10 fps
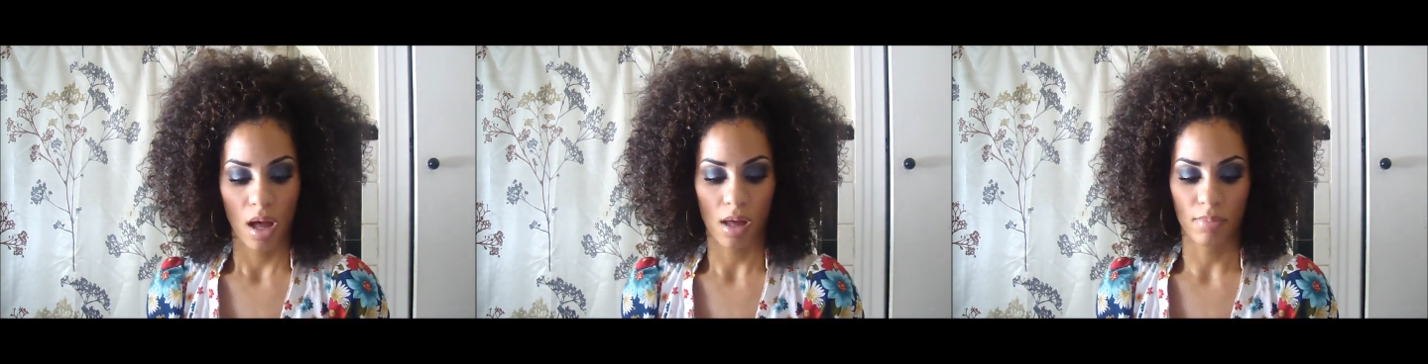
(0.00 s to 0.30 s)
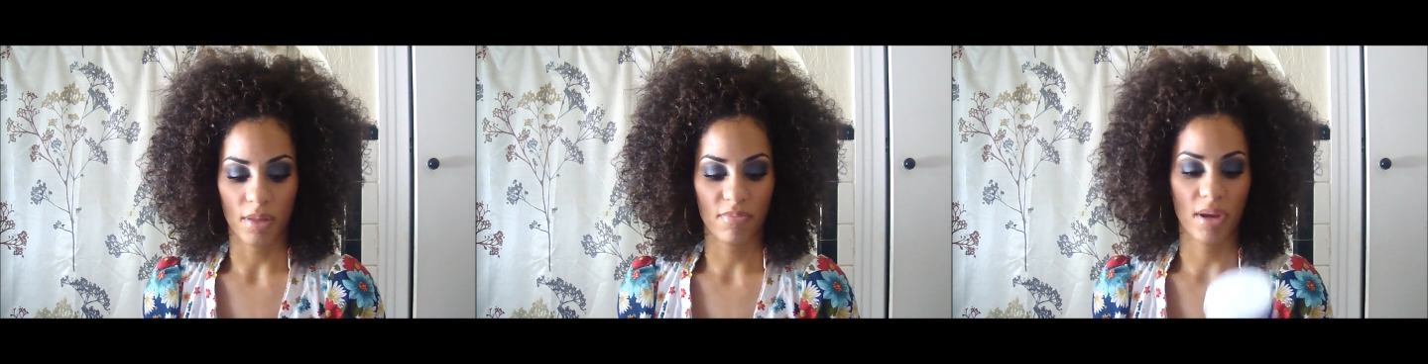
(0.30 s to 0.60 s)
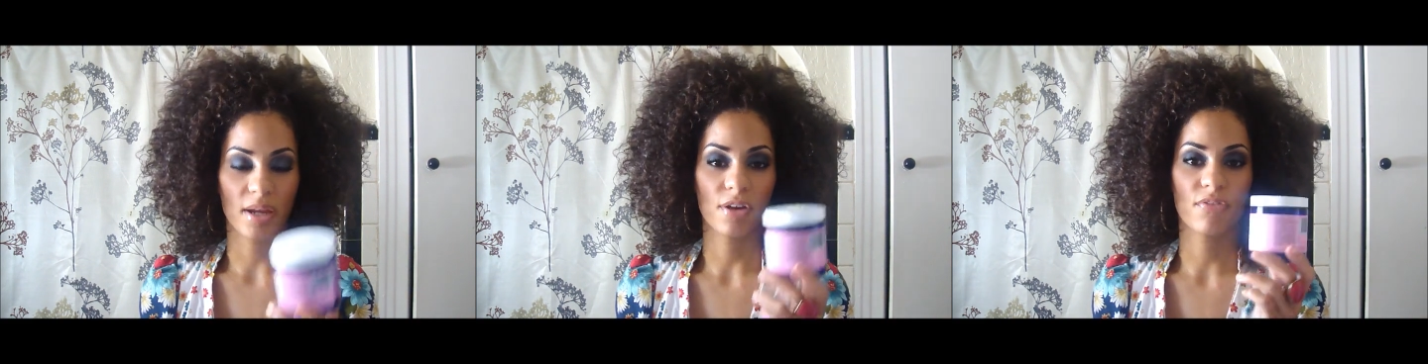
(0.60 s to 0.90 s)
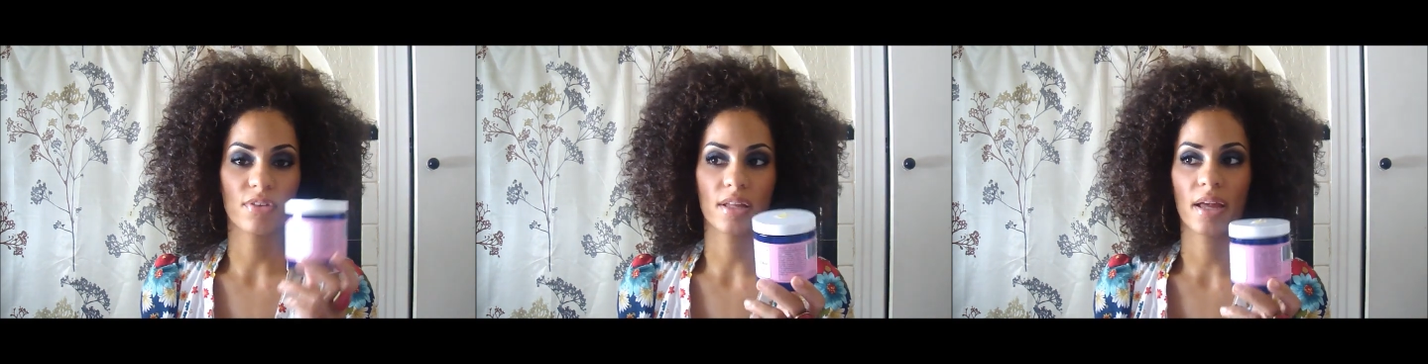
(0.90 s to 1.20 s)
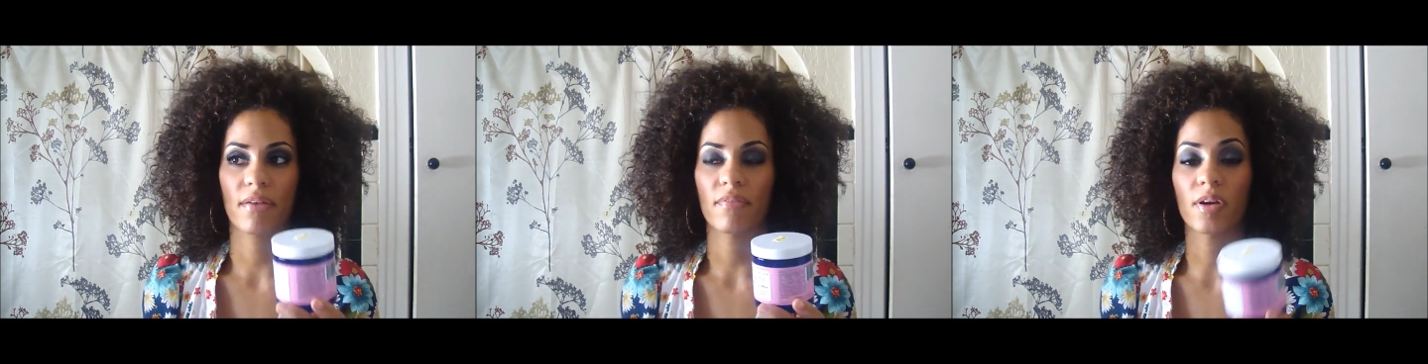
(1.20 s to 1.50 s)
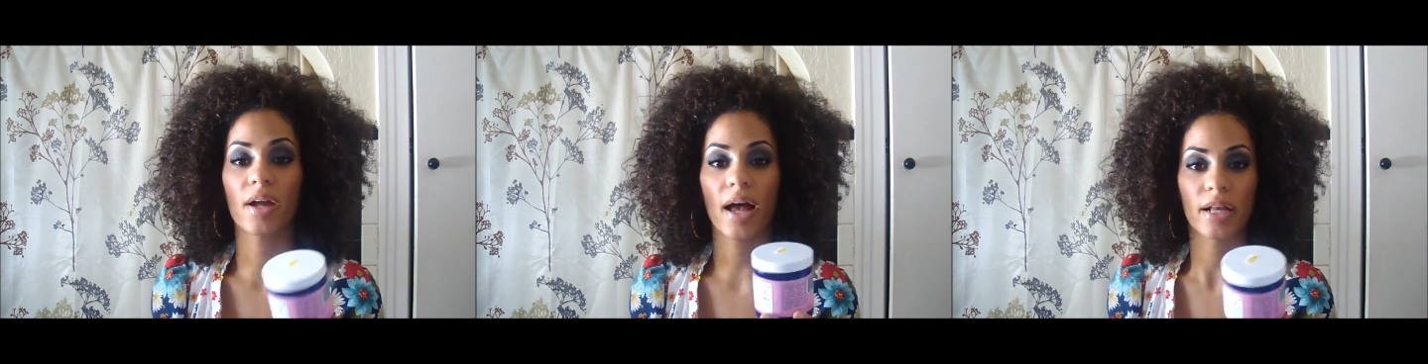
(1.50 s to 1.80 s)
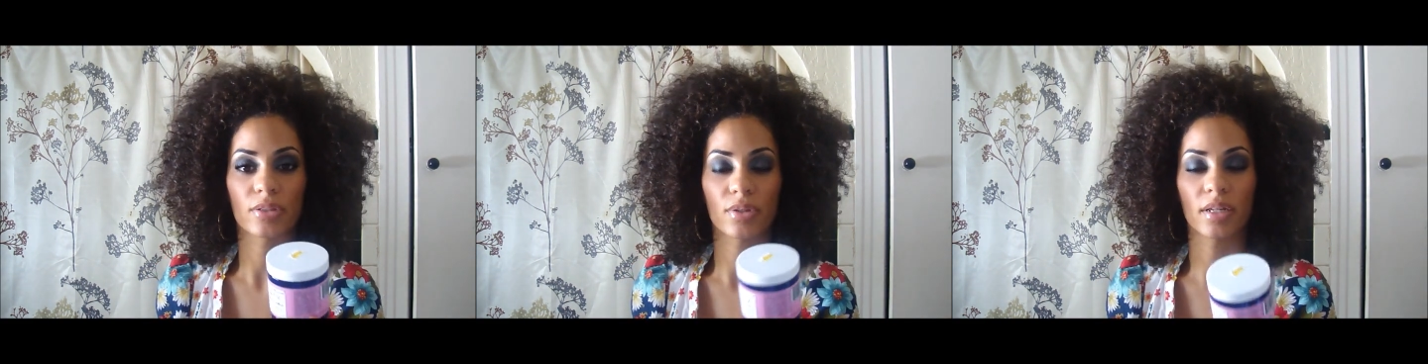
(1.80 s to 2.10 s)
left my hair feeling very
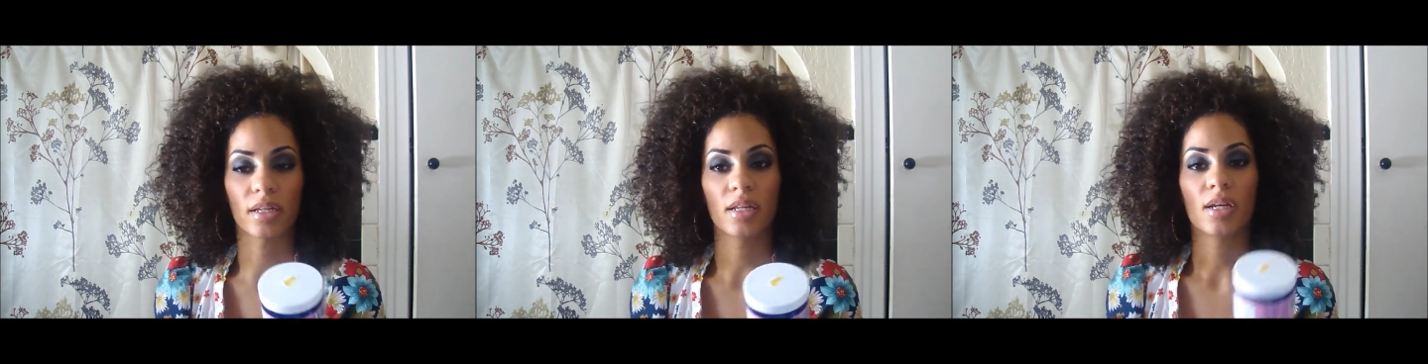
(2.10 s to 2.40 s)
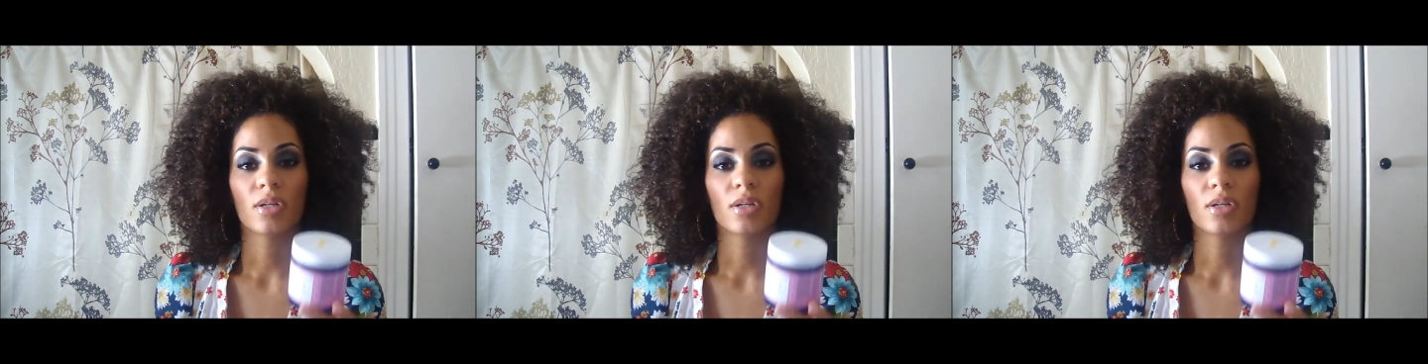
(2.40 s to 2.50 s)
hydrated.